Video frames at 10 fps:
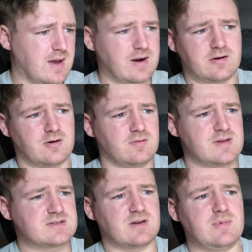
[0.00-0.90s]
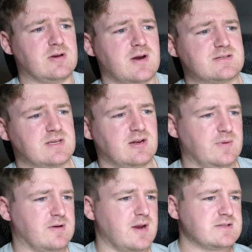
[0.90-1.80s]
I don't know. It's going to be crazy. It'll
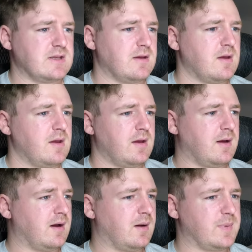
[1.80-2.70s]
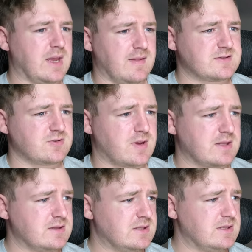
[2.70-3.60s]
be crazy. Okay, let's look
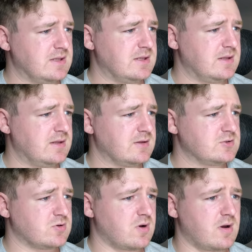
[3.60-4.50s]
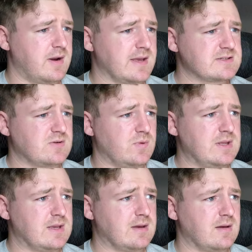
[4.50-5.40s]
at the draw next
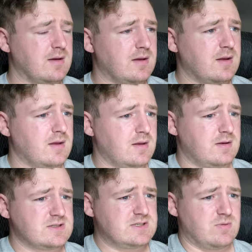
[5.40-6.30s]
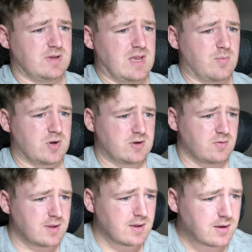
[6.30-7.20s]
week. See what game we're
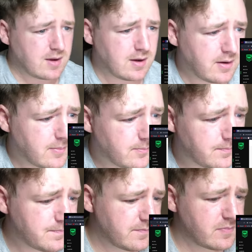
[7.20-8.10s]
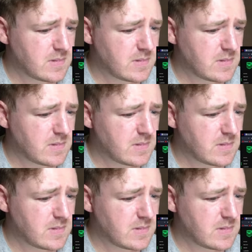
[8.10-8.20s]
doing. Okay,